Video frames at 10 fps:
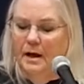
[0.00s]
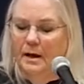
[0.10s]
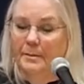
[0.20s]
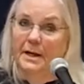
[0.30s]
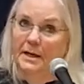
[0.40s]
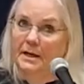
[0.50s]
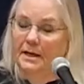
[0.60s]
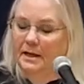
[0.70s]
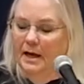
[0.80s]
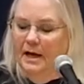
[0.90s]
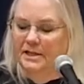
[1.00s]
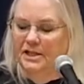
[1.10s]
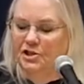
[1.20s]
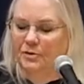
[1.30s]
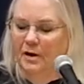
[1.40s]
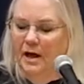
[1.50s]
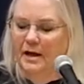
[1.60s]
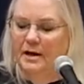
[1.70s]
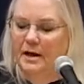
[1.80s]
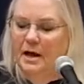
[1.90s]
Um, it, it, I teach you a
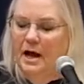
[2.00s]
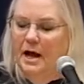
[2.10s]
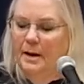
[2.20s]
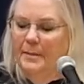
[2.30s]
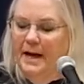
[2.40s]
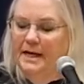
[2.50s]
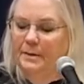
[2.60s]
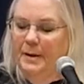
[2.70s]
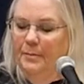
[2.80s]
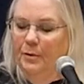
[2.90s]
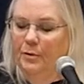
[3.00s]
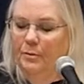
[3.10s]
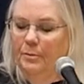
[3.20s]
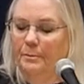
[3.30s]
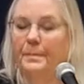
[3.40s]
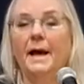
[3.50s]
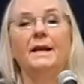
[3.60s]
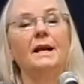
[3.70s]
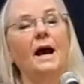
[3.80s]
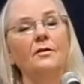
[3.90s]
lot. Um, I need people who,
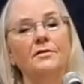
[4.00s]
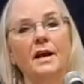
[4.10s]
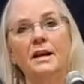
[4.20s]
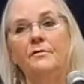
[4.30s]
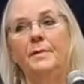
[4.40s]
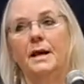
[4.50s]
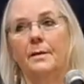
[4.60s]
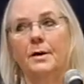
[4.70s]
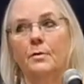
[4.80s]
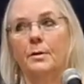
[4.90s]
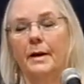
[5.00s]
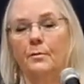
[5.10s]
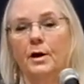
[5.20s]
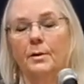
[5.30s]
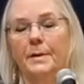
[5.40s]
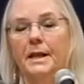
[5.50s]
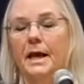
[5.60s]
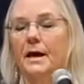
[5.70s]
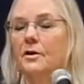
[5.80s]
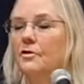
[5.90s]
but outside of becoming one of my
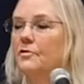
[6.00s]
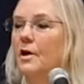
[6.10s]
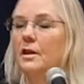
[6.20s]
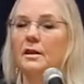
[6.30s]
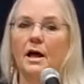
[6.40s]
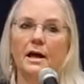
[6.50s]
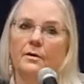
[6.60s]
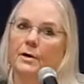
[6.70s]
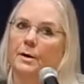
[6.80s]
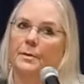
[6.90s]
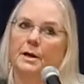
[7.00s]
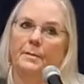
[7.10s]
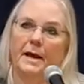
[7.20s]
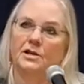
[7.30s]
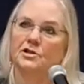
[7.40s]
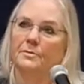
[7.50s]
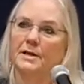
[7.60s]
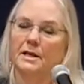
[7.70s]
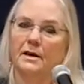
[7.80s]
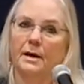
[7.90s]
Wikipedia editors, a lot of Wikipedia pages are
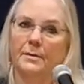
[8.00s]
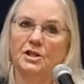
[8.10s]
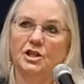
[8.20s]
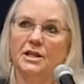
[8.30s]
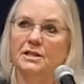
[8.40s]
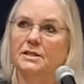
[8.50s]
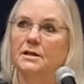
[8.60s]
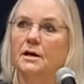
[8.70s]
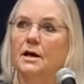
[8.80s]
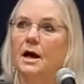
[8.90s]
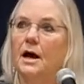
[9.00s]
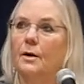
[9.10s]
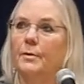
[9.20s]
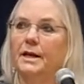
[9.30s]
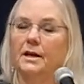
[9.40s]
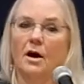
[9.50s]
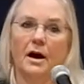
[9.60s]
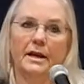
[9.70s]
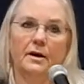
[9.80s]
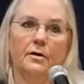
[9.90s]
missing images. Uh, we need
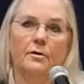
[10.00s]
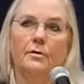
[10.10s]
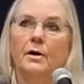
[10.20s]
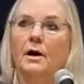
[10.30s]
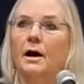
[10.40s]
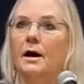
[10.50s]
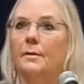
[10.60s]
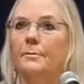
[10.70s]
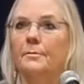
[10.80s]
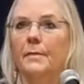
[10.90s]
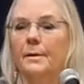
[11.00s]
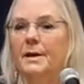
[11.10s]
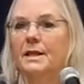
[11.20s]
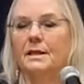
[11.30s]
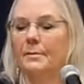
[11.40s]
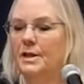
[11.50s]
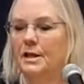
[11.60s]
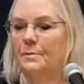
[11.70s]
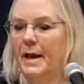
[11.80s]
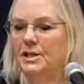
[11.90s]
audio. Um, I mean, some of
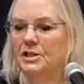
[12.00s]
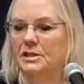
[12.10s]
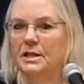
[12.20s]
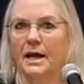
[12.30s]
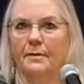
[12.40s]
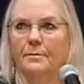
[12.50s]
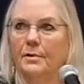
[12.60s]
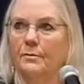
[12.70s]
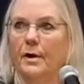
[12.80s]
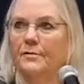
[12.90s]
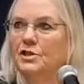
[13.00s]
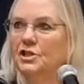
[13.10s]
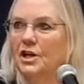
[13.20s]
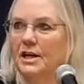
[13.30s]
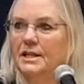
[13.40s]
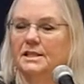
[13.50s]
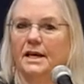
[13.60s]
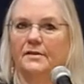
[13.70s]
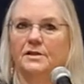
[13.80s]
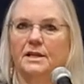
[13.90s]
these pages that I, I was just talking to
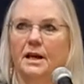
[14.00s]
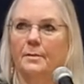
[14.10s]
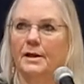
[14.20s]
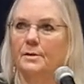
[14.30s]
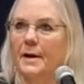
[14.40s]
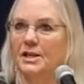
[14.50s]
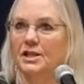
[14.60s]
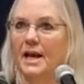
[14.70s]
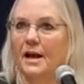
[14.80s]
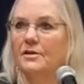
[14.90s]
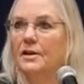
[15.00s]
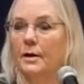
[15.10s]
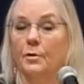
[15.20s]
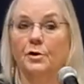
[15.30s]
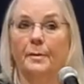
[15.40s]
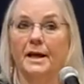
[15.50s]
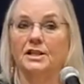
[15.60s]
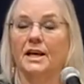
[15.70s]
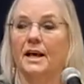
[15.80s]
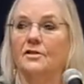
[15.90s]
Dave today about the Magic Castle. I wrote the
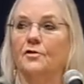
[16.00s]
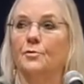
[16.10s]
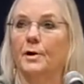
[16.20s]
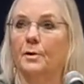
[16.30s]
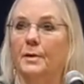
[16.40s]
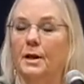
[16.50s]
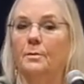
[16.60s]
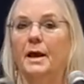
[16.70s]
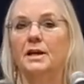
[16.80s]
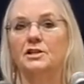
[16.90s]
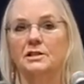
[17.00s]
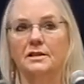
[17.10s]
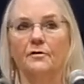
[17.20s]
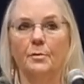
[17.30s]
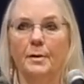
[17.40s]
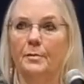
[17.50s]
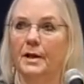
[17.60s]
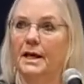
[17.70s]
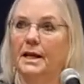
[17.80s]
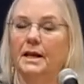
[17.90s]
Magic Castle's Wikipedia page and several
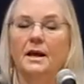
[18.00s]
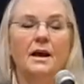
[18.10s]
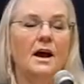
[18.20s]
people in it.